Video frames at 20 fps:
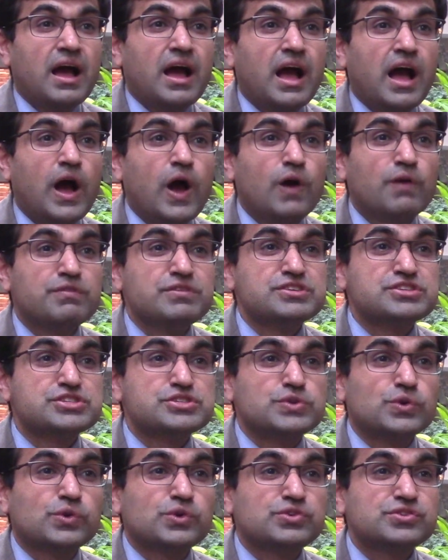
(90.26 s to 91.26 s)
how we
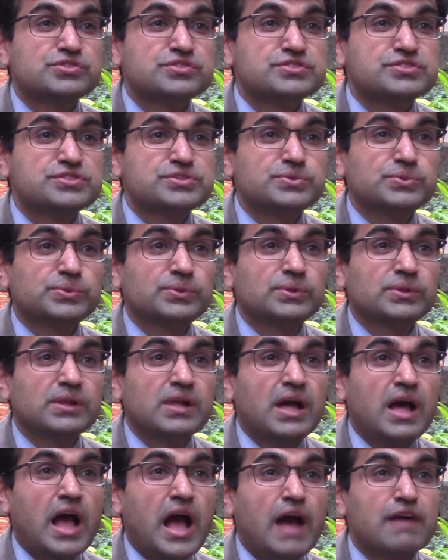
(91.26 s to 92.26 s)
store stool,
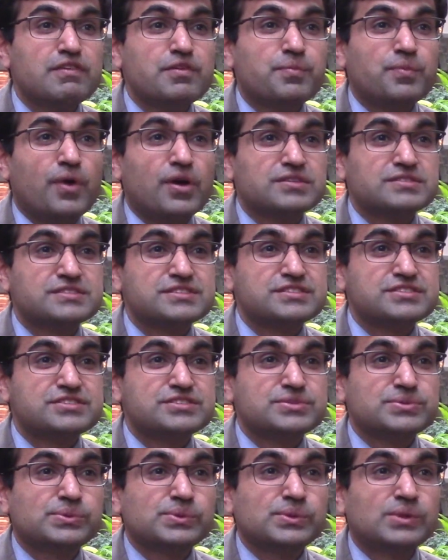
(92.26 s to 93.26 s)
how we process
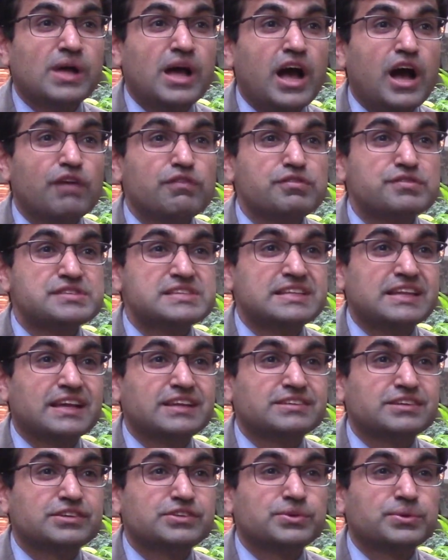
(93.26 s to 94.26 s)
stool, how we
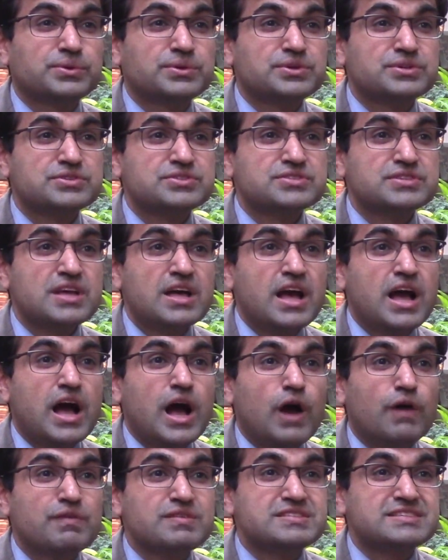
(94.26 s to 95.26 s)
select our donors,
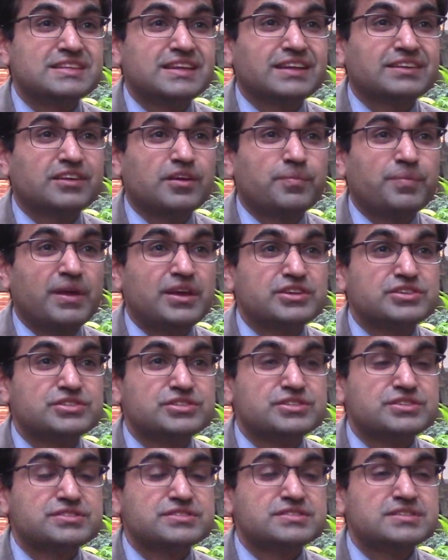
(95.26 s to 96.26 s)
how we select our
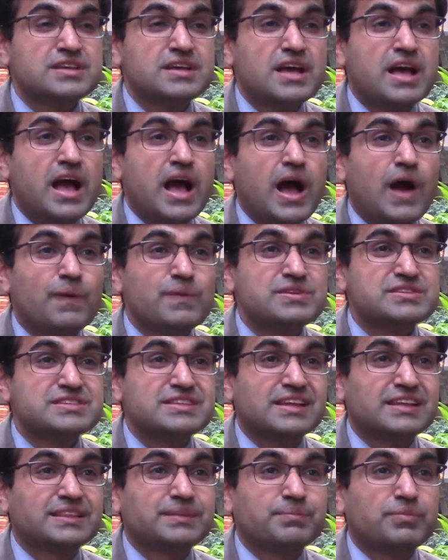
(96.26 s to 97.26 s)
patients, how we
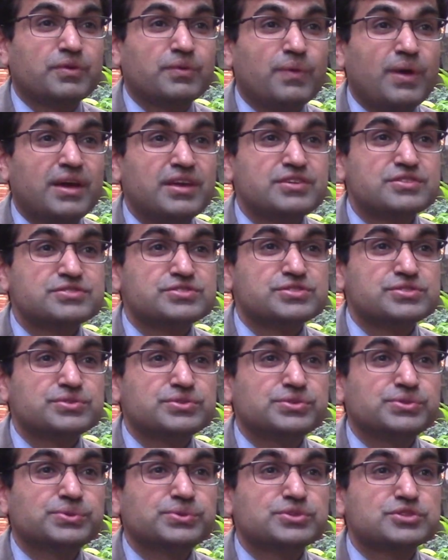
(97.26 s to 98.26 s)
select the providers who
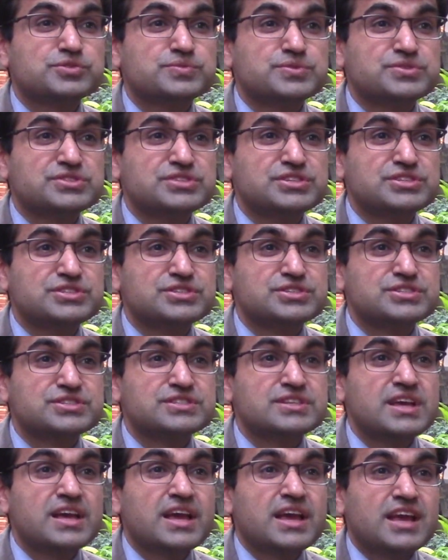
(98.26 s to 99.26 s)
do those
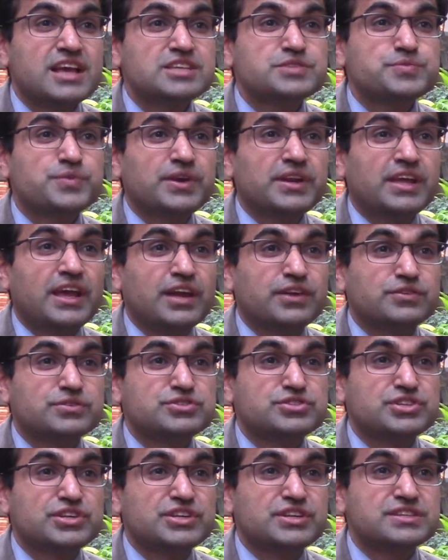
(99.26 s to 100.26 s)
procedures is pretty
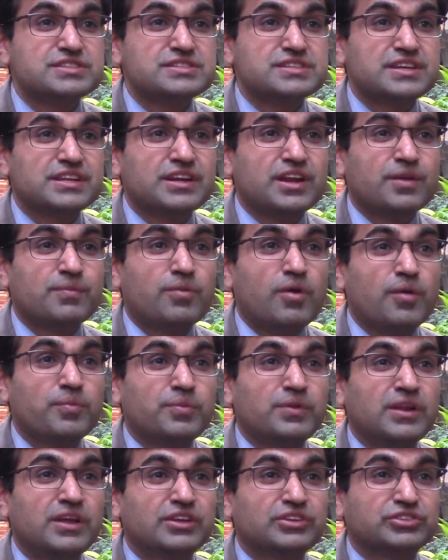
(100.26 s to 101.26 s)
heterogeneous in our
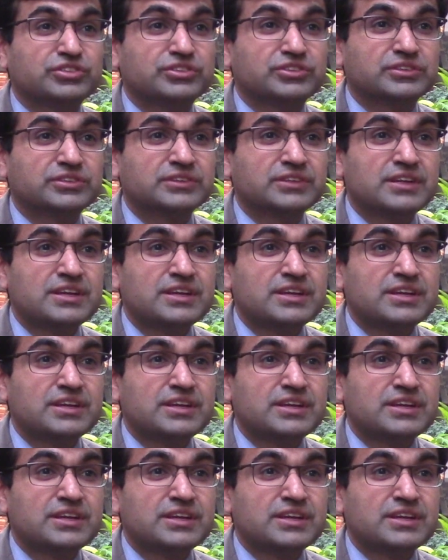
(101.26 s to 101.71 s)
population.